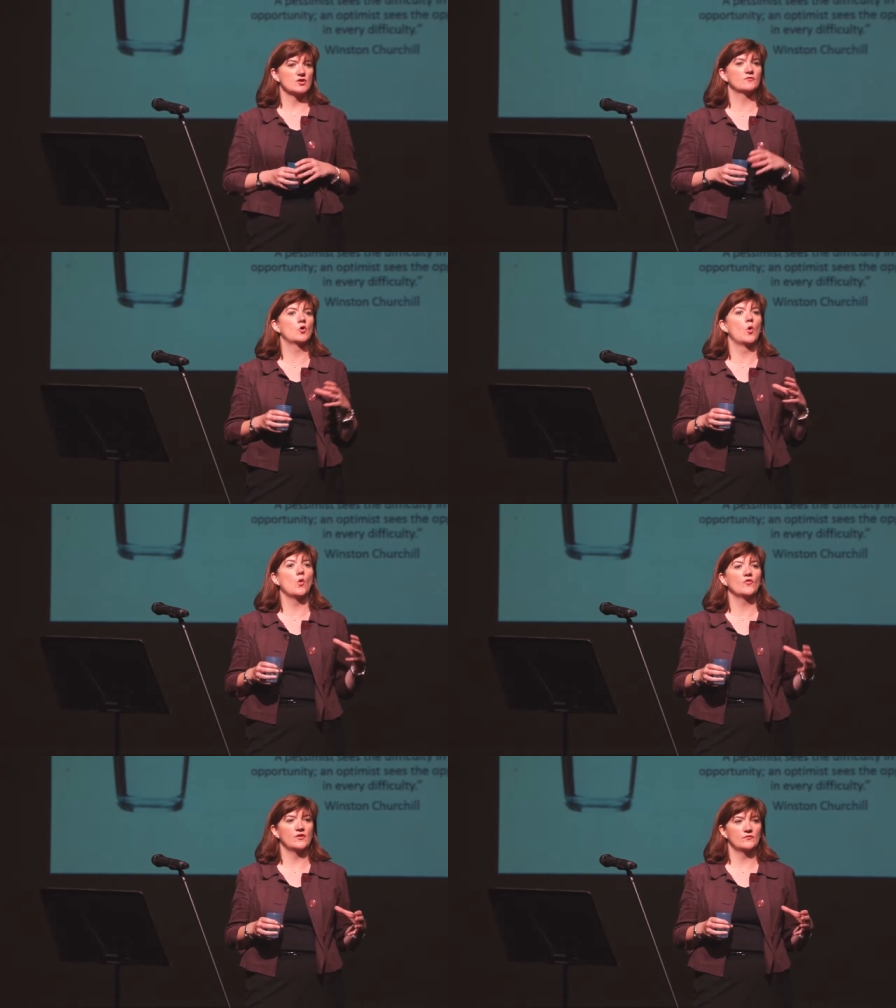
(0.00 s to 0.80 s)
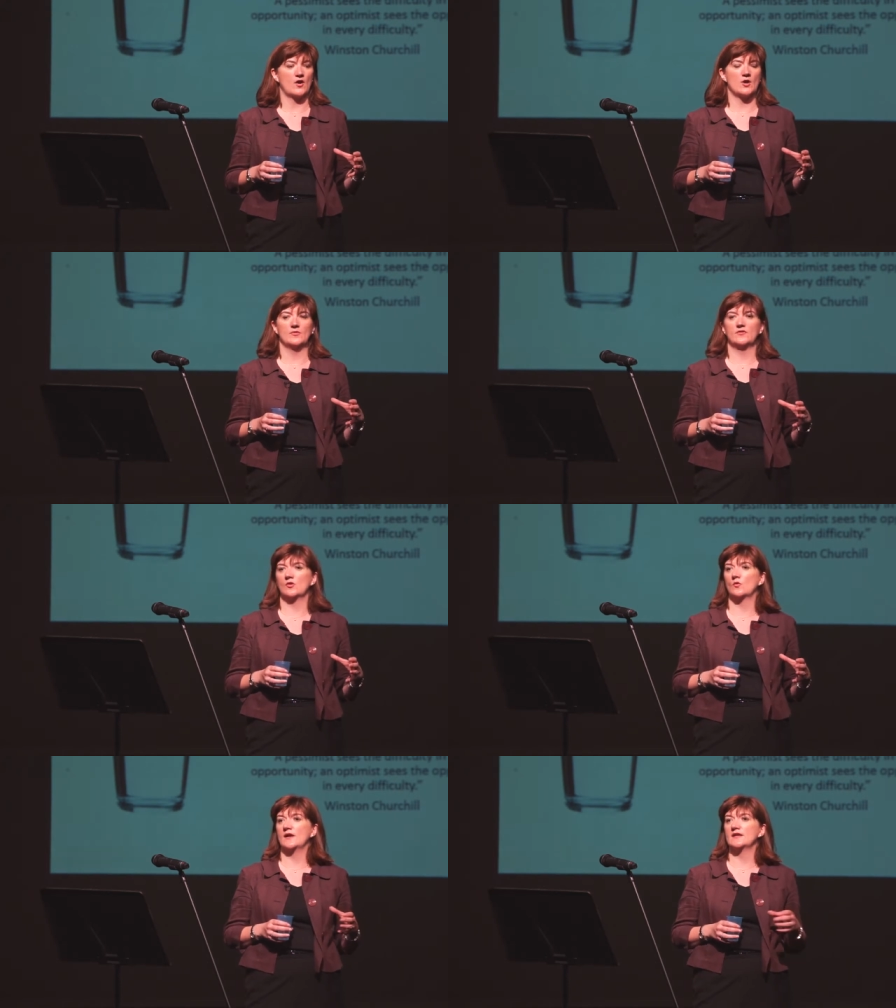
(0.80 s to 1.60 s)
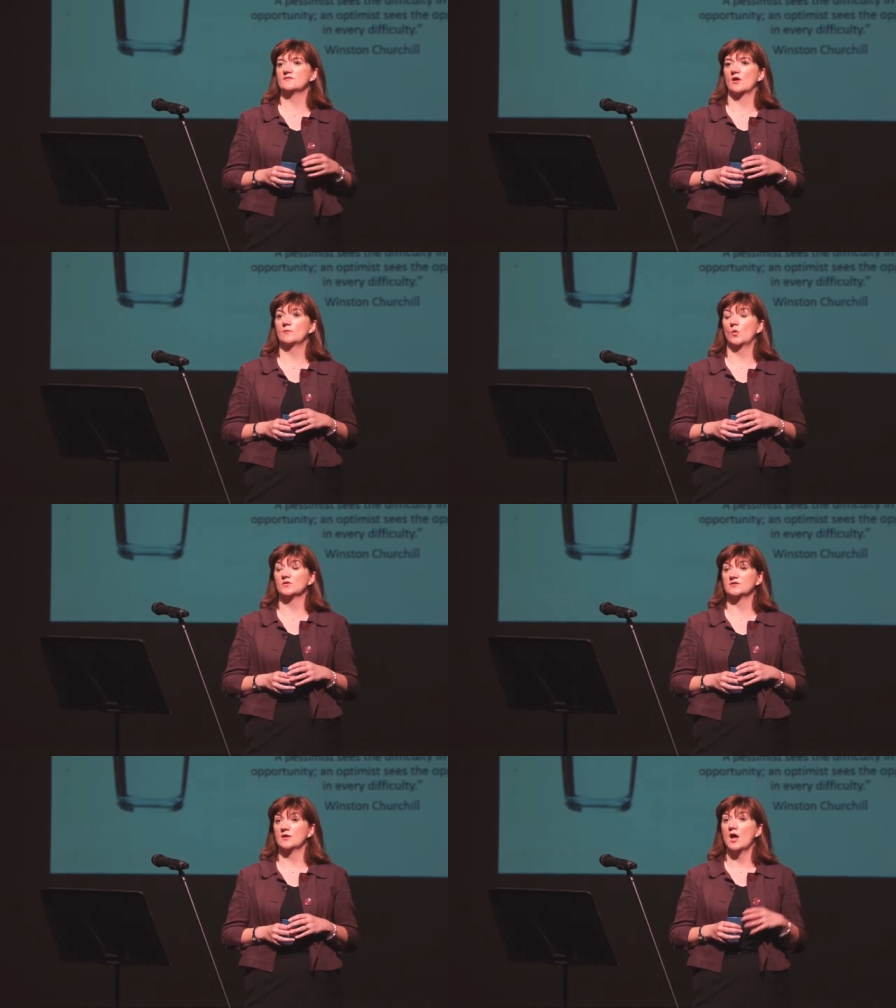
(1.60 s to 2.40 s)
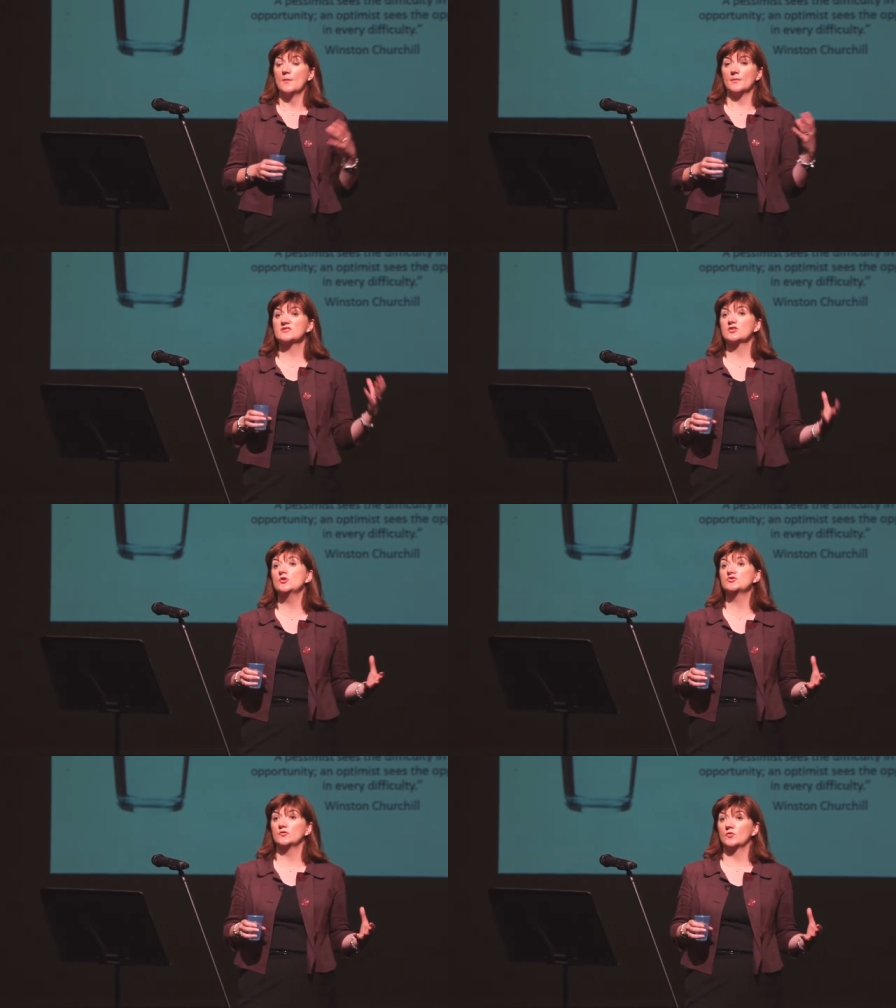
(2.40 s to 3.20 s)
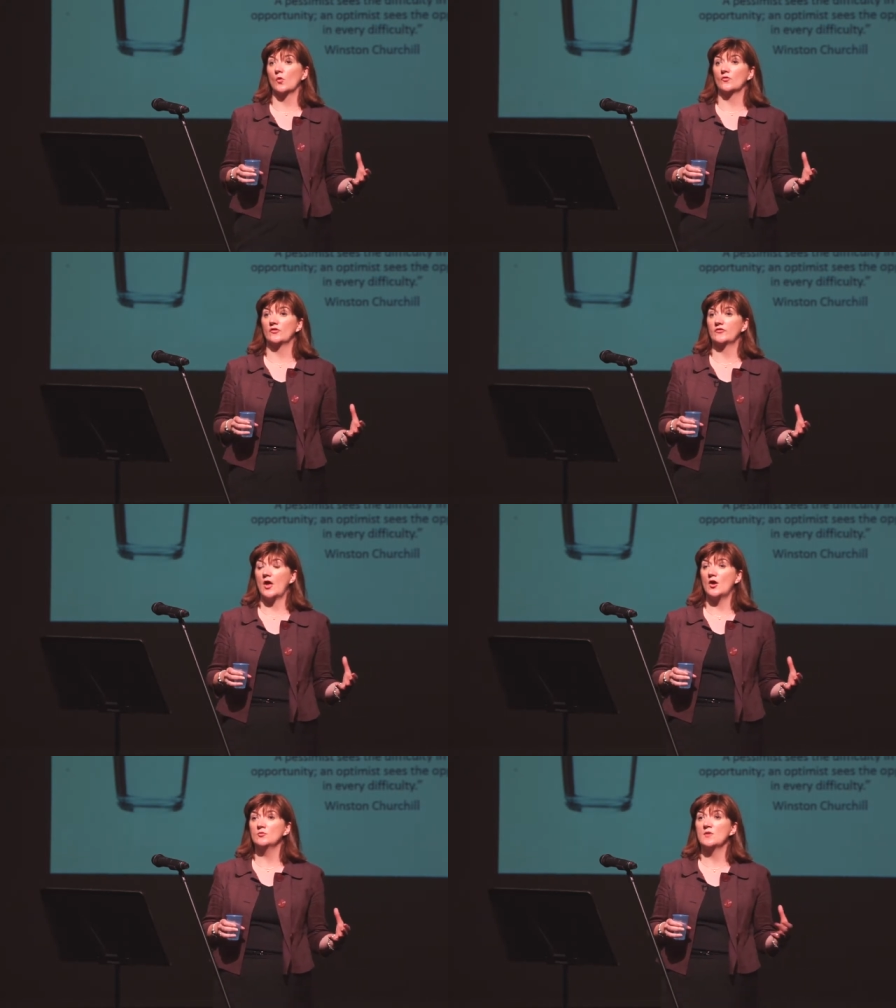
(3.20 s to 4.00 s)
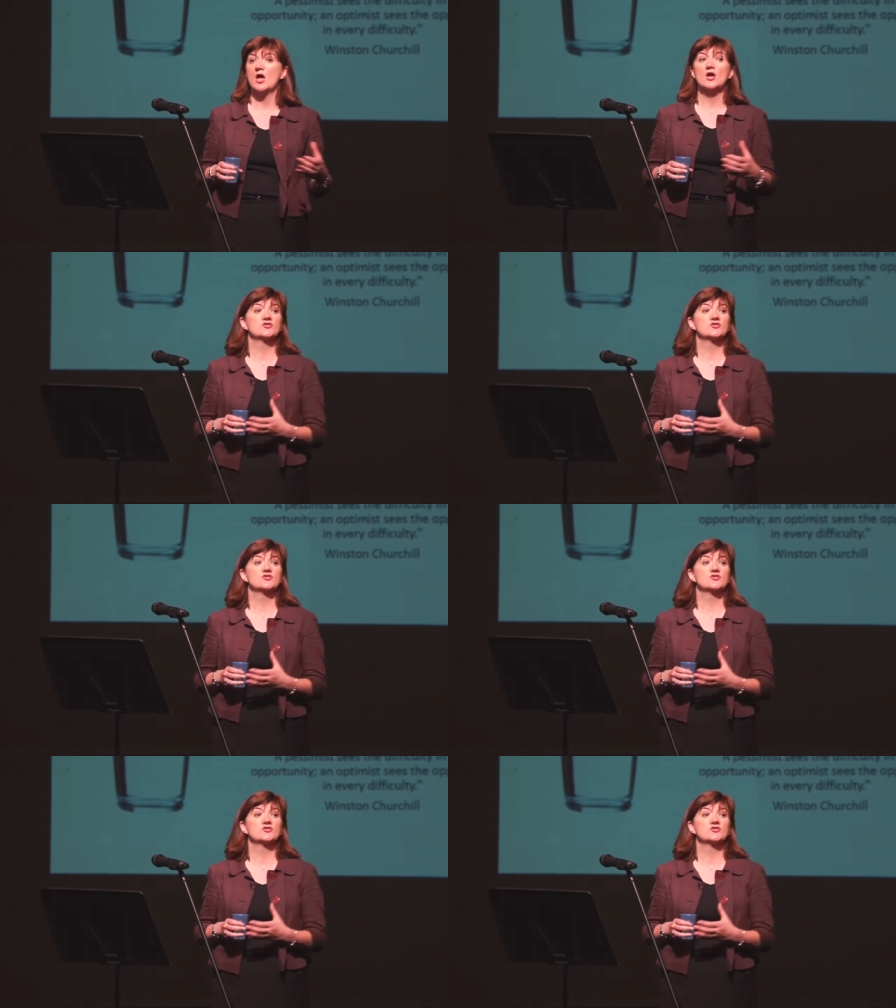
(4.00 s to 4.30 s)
So of course the environment that you're in is very important, but so too of course is home,